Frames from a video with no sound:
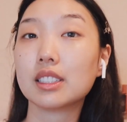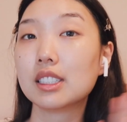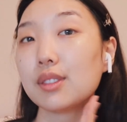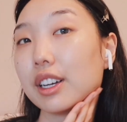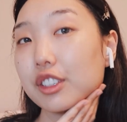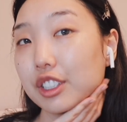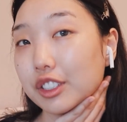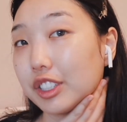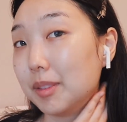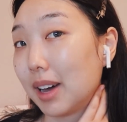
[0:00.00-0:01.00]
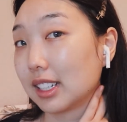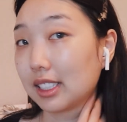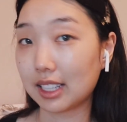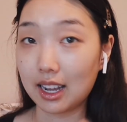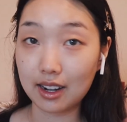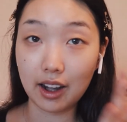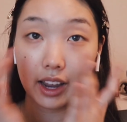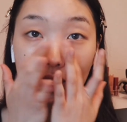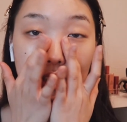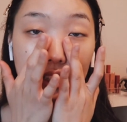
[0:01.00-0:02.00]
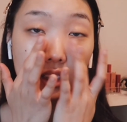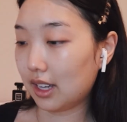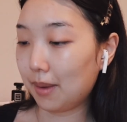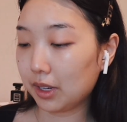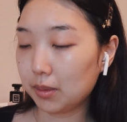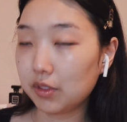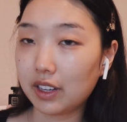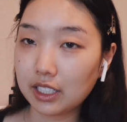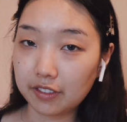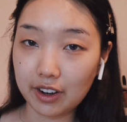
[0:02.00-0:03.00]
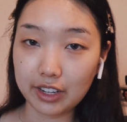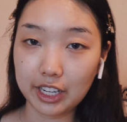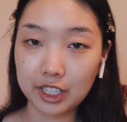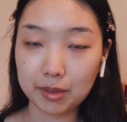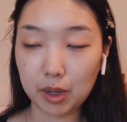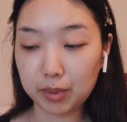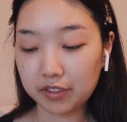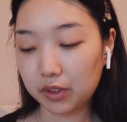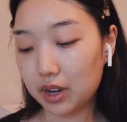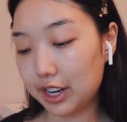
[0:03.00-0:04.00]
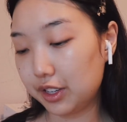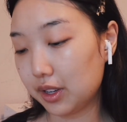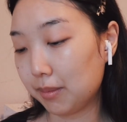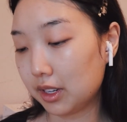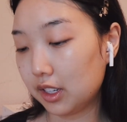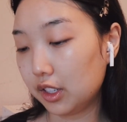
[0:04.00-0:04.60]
This is why I usually do sheet masks at night. I'm gonna move on to foundation, but before I do, I'm gonna